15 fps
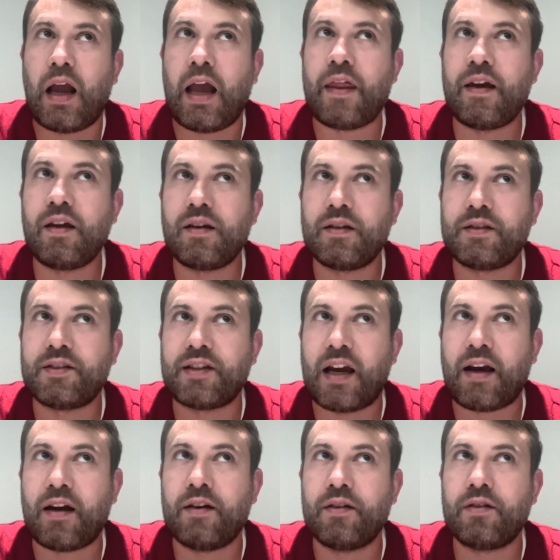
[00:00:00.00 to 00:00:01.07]
I think the
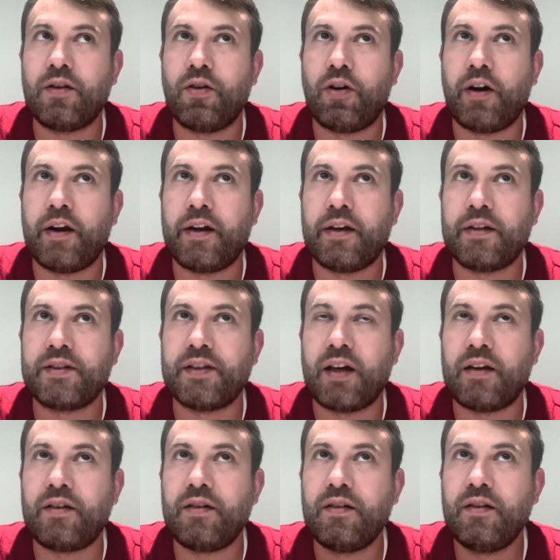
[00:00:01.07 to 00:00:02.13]
second learning is that